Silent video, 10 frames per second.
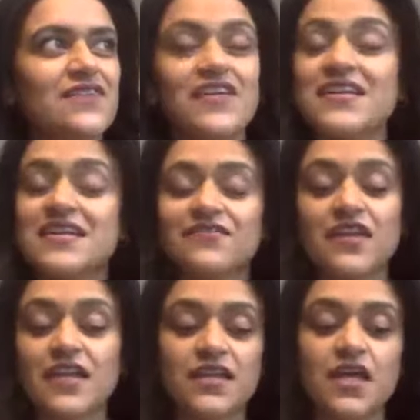
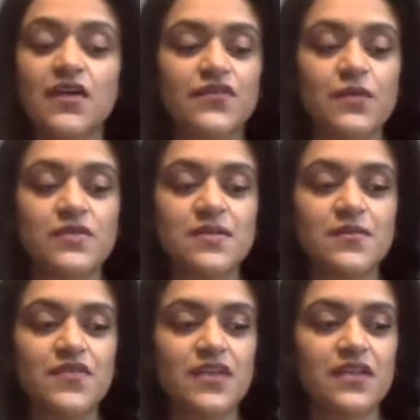funnily enough, there was
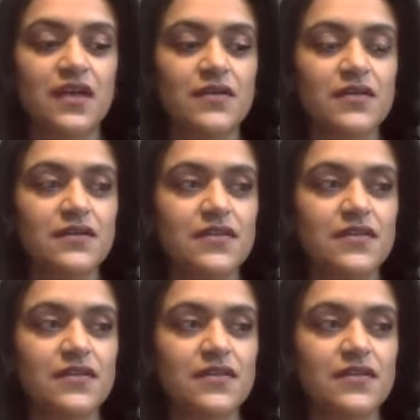something that